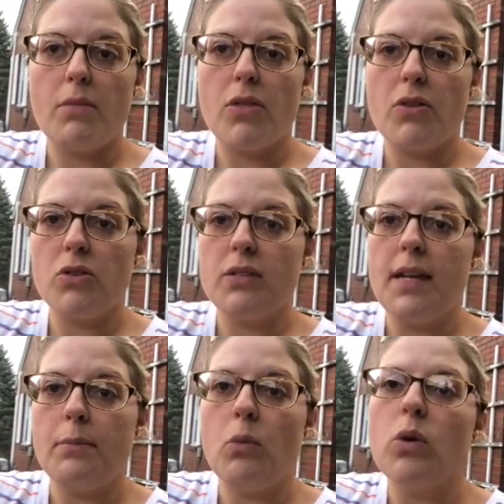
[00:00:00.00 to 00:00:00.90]

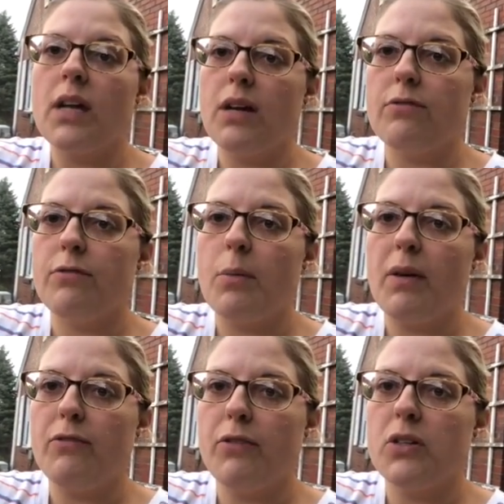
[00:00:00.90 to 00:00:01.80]
Thursday morning for
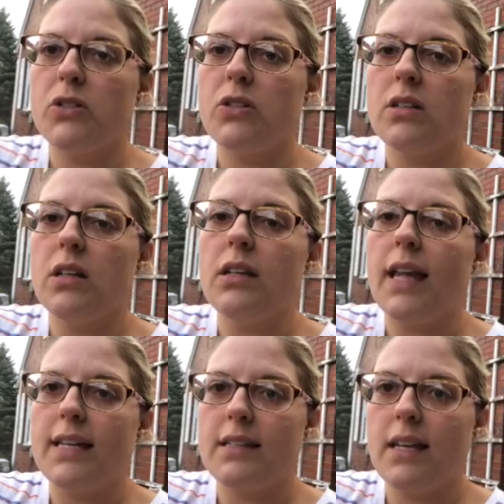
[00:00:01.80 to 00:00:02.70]
my first
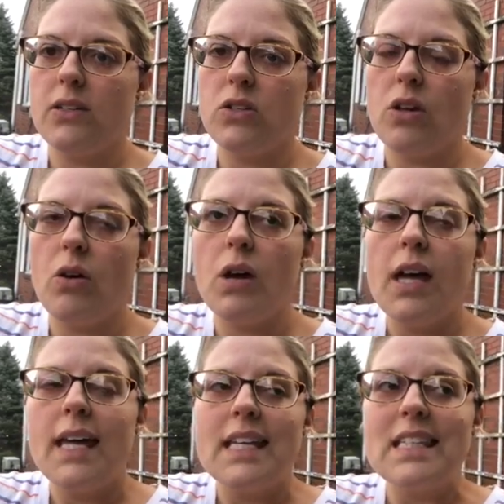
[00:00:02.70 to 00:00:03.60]
lesson. So
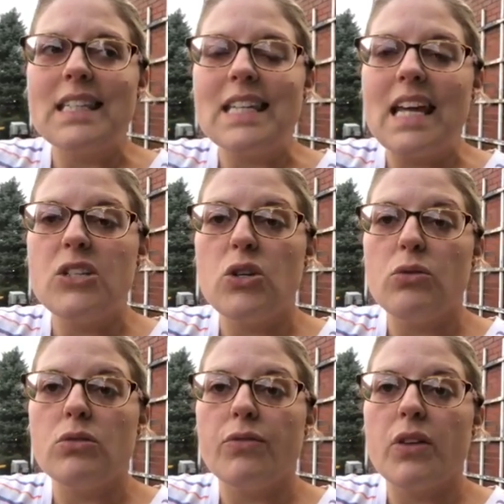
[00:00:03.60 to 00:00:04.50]
stay
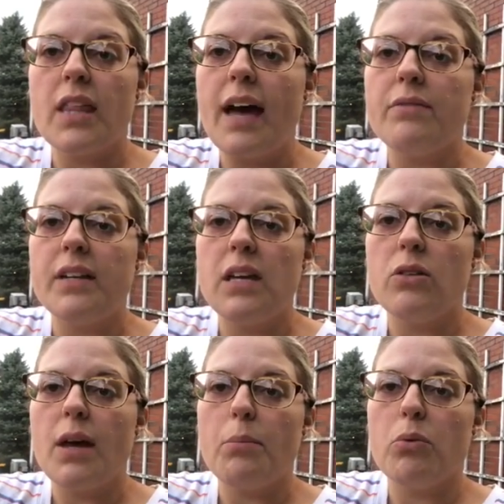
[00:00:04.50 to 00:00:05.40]
tuned for that video.
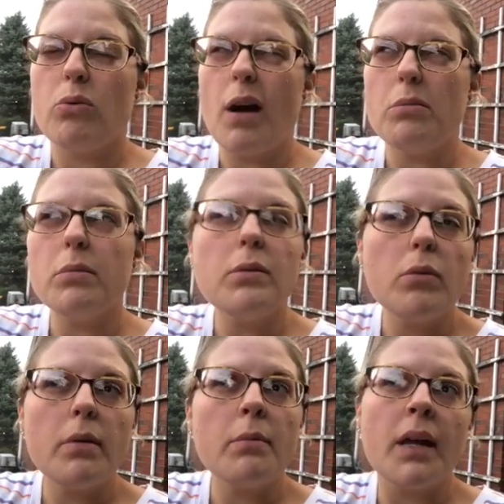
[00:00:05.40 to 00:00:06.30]
That probably
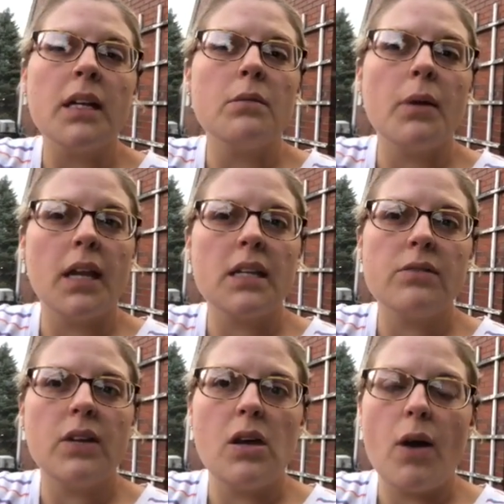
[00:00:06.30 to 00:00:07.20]
will be my next
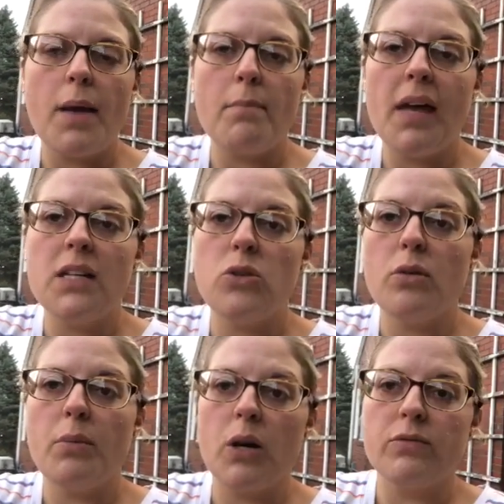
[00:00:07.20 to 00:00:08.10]
video. I may do a
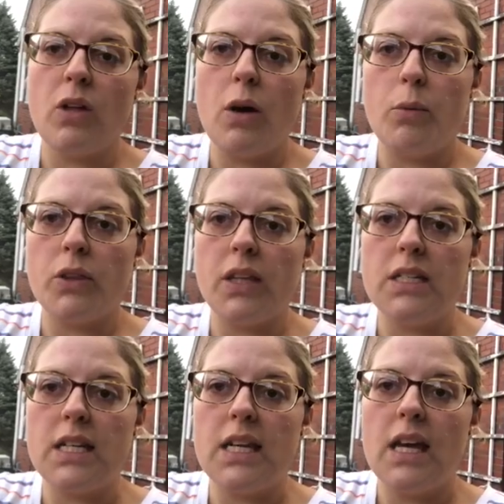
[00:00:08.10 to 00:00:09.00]
barn vlog with
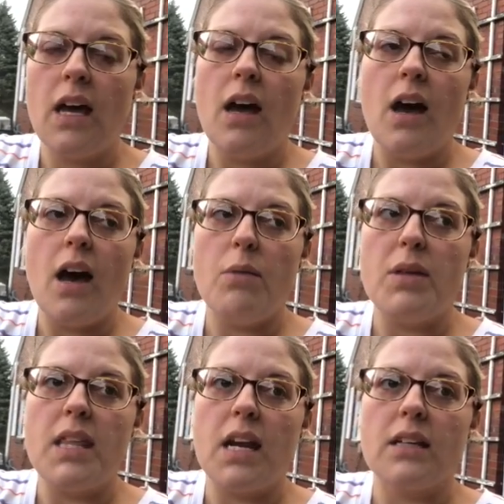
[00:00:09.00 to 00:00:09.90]
Lindy
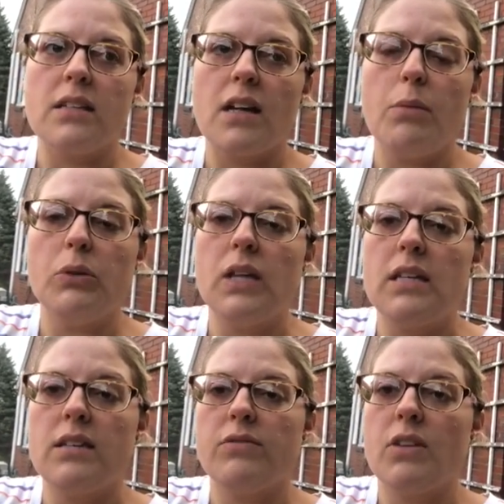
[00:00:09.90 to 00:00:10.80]
in the next couple
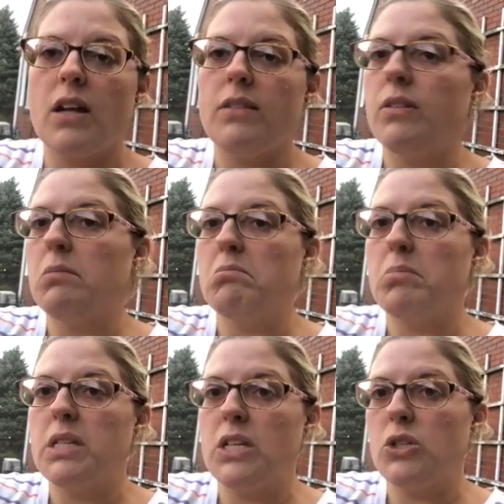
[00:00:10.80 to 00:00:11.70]
days, if not even
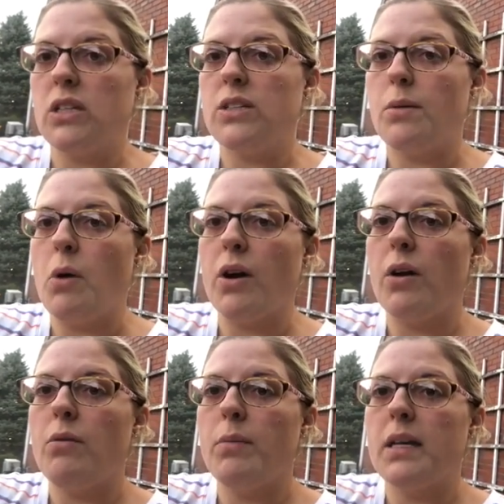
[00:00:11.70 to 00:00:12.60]
potentially
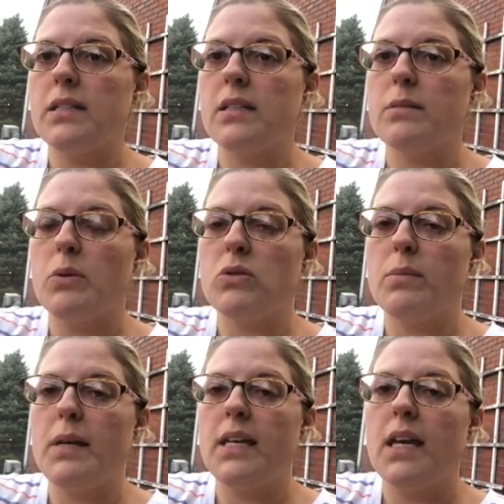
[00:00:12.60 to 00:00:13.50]
tomorrow, because it's supposed to
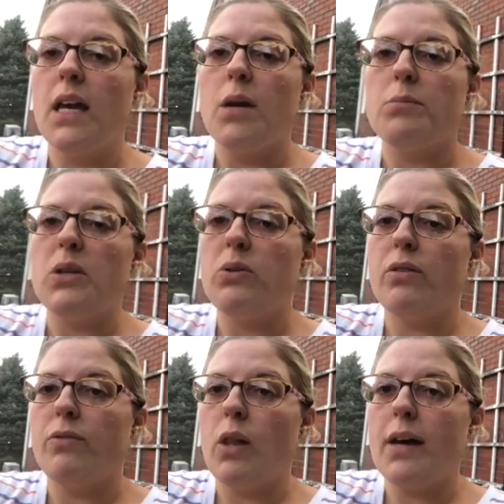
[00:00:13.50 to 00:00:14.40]
be
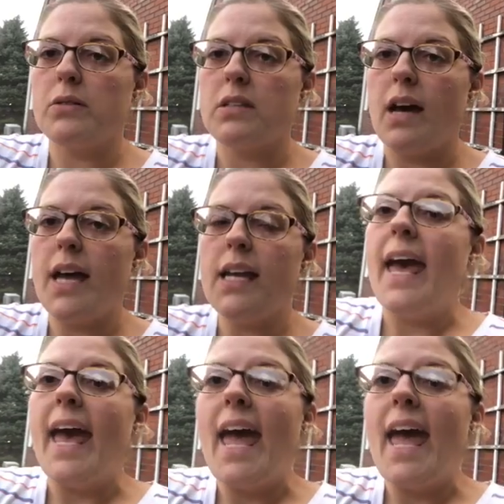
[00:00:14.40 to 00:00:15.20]
beautiful outside.